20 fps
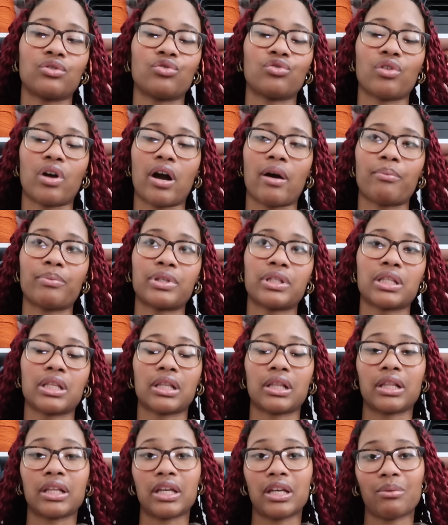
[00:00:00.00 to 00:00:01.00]
Drops
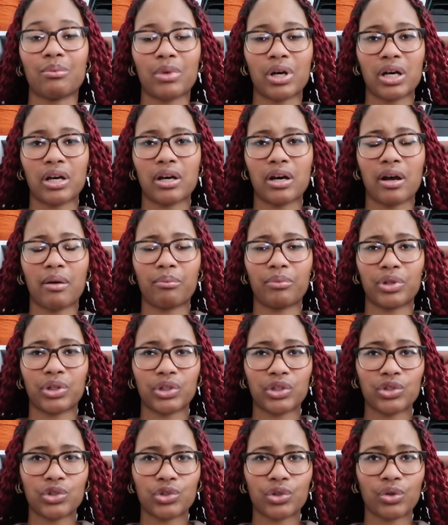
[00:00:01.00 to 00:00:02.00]
Lima, I'm
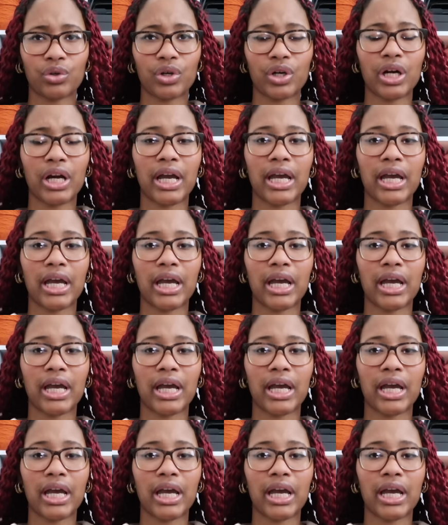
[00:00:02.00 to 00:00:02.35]
pretty sure.